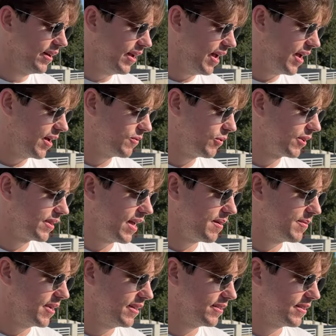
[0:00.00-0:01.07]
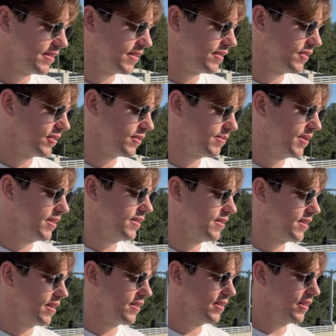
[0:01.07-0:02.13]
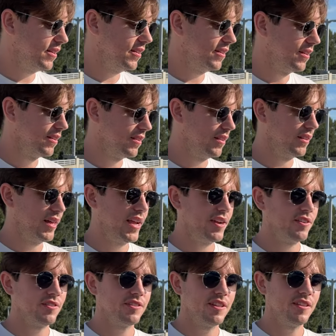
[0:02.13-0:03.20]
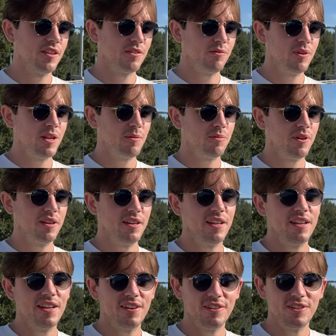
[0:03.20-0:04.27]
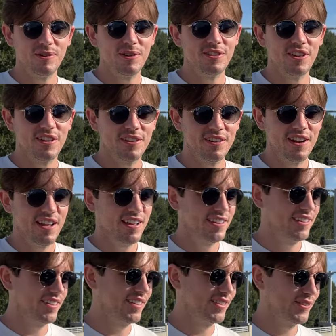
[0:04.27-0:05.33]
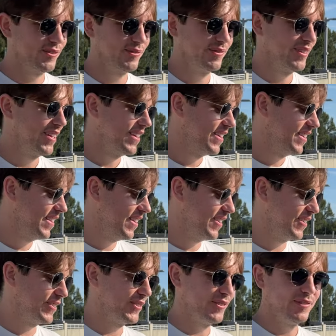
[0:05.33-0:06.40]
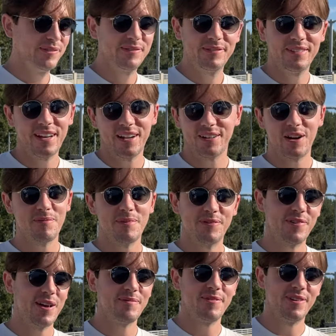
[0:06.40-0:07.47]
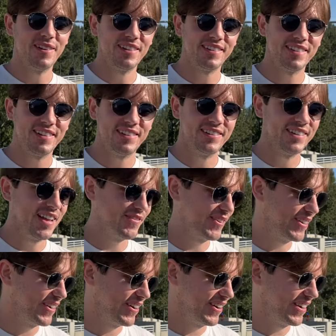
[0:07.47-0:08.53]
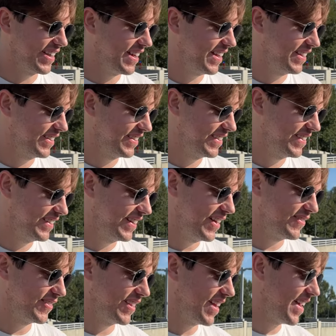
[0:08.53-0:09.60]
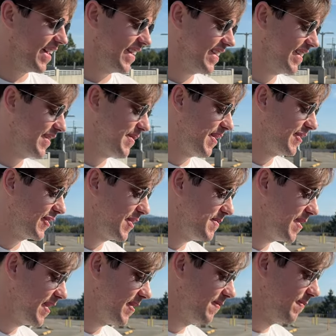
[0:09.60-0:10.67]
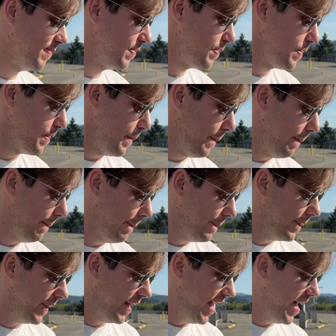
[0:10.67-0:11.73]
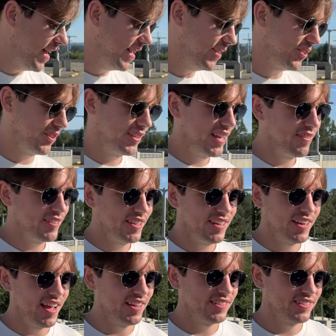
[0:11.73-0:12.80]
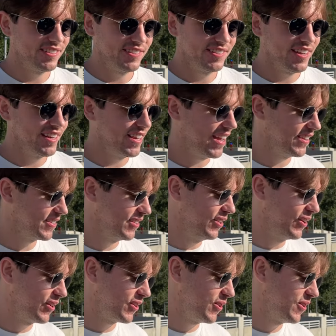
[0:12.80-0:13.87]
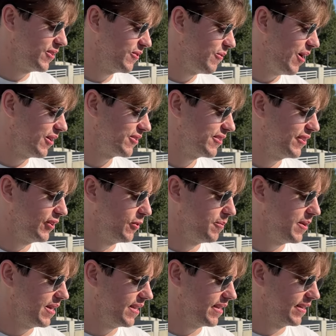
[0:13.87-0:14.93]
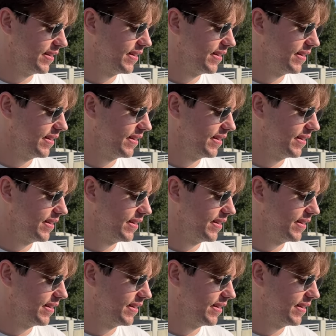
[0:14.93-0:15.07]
And what that means is it just means that the, the layers in the three D print adhere to each other, and it's, you know, it's got carbon fiber in it. So every car guy loves that, especially me. And it just gives it a nice, a nice look while still being